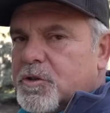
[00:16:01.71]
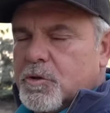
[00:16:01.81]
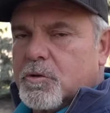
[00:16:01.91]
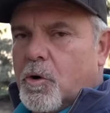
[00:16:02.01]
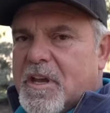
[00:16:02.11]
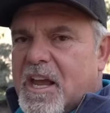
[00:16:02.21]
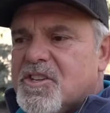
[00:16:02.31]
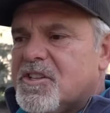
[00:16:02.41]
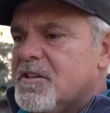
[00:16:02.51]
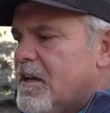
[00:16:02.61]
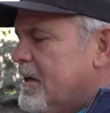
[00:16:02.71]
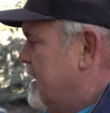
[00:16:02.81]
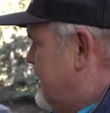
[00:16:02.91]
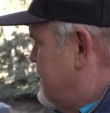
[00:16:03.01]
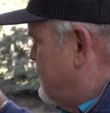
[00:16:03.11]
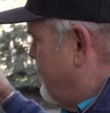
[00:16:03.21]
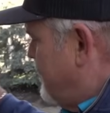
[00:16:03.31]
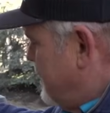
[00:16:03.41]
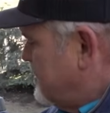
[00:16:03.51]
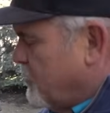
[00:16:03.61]
a new location. So
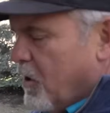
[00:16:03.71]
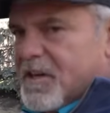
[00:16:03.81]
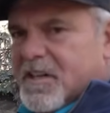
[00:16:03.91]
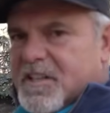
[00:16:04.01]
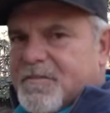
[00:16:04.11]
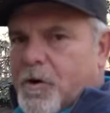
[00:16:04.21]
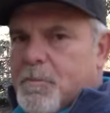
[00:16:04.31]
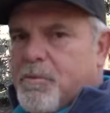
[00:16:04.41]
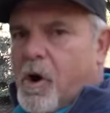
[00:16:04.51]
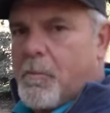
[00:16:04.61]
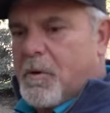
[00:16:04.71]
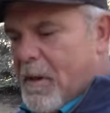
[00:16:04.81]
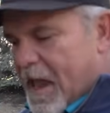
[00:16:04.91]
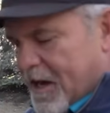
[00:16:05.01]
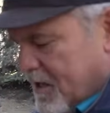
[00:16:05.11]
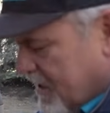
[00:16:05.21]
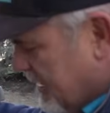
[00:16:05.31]
this one is very problematic.